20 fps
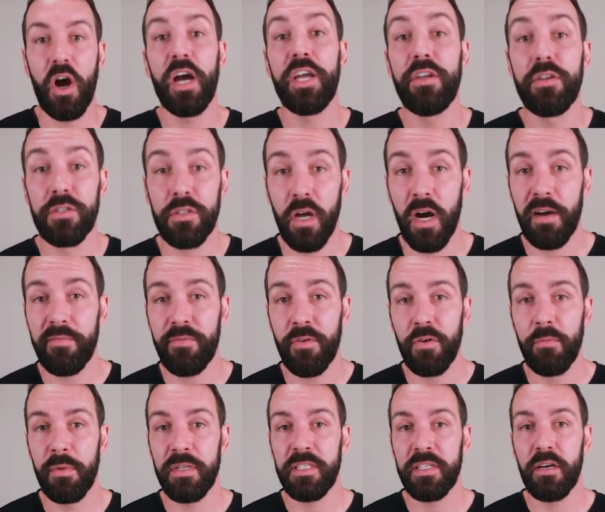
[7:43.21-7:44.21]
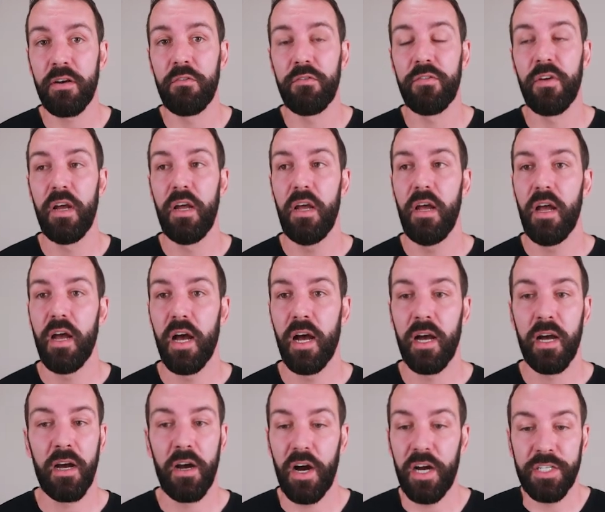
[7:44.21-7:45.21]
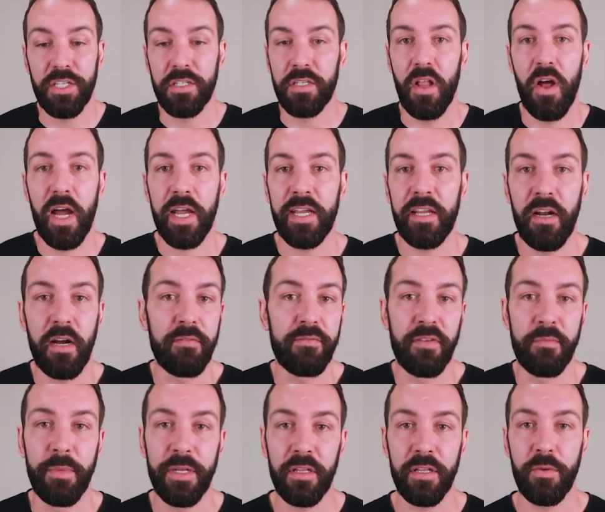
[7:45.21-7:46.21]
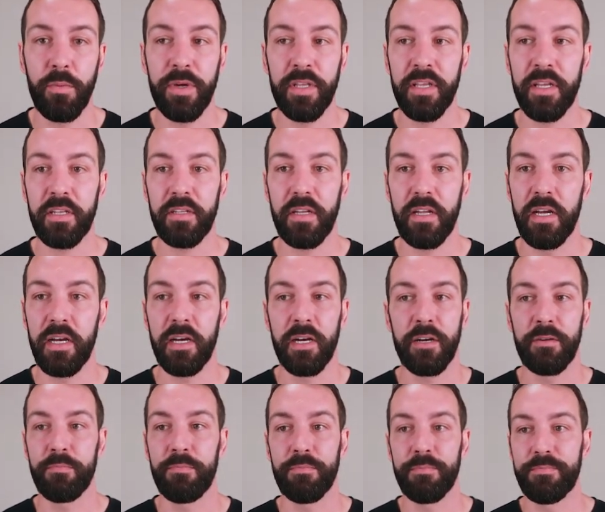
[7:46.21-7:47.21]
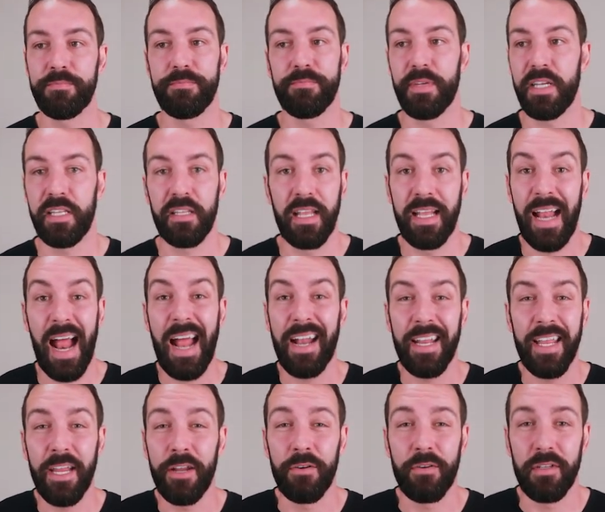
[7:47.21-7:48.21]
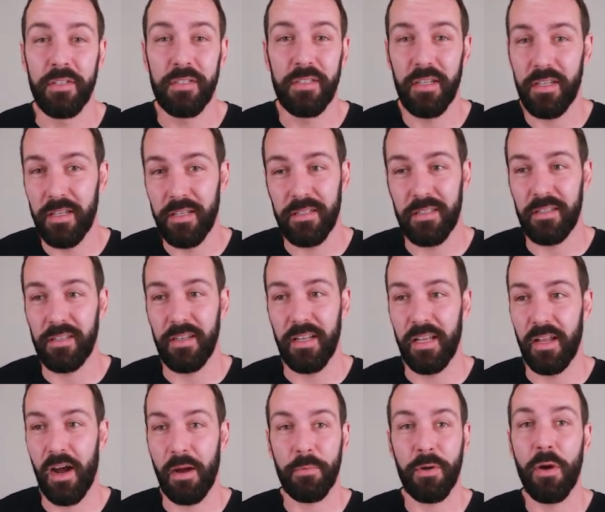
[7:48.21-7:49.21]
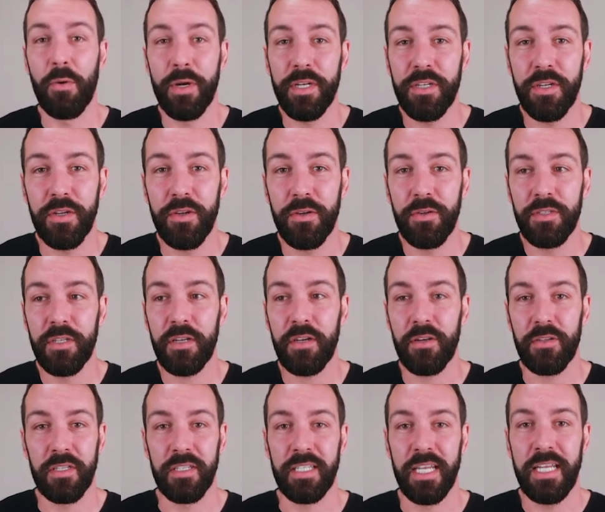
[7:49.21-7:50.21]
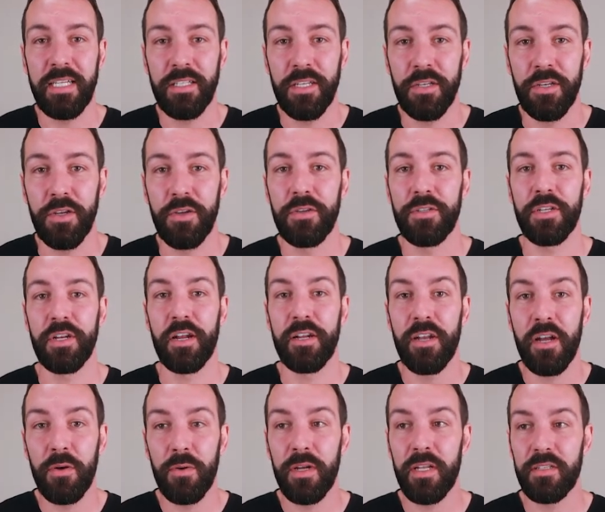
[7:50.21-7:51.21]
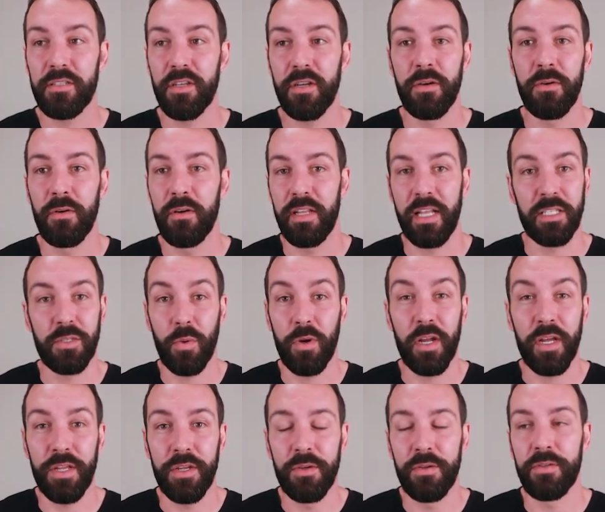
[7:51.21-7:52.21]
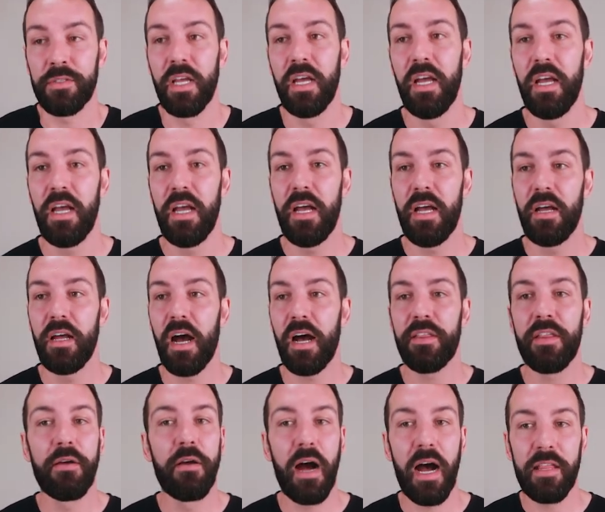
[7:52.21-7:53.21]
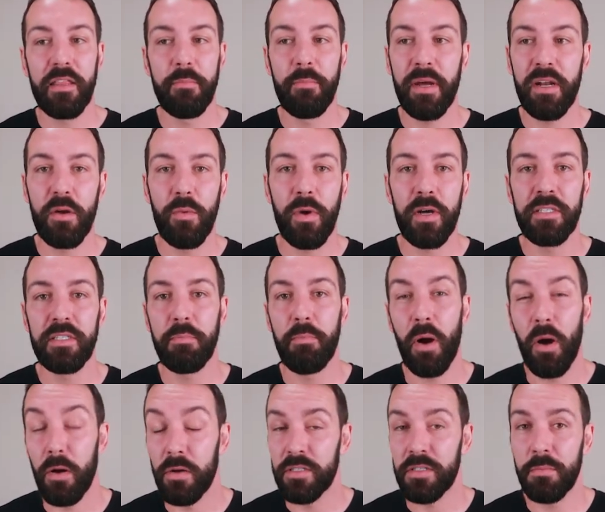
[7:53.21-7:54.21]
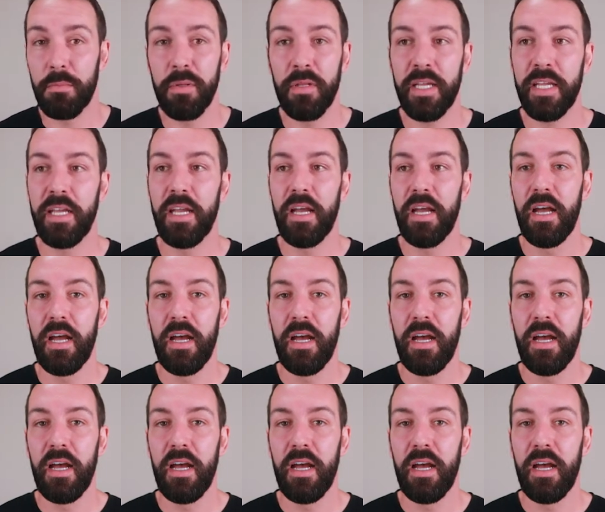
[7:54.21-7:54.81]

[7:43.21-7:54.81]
I use Typeform myself. I just like it. I'm familiar with it. Adherence. I'm going to use it because it's easy to use and I know it, so that's what I use. Are there better ones? Possibly.